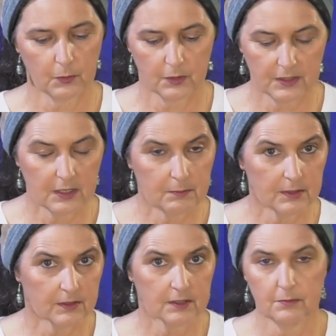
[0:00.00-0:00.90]
where they
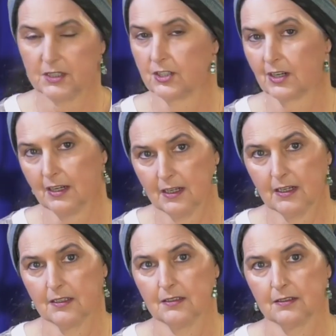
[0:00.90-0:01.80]
built the
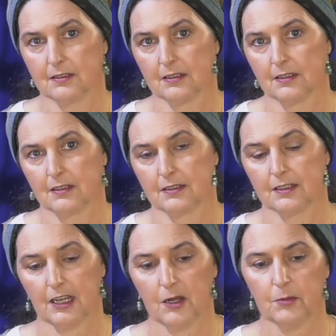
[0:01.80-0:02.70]
Mishkan, the
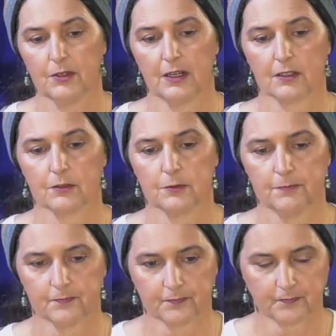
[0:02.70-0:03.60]
tabernacle,
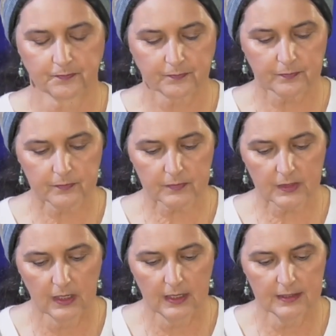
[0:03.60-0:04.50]

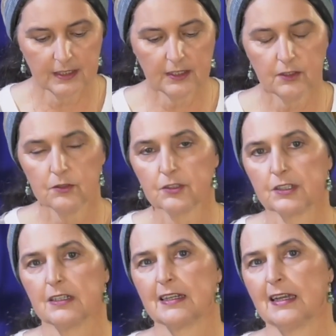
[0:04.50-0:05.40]
they
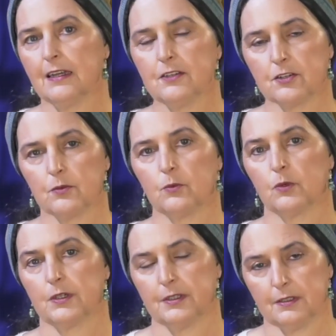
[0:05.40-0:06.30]
used acacia
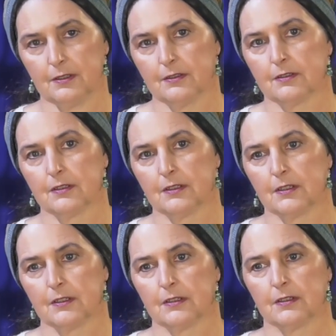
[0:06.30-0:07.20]
wood
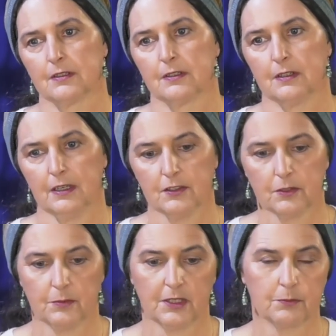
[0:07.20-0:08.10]
in
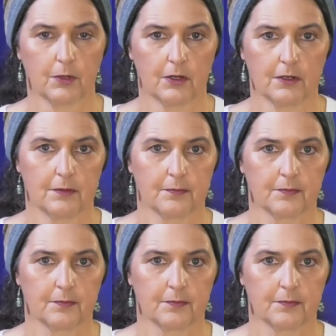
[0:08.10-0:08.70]
the Midbar.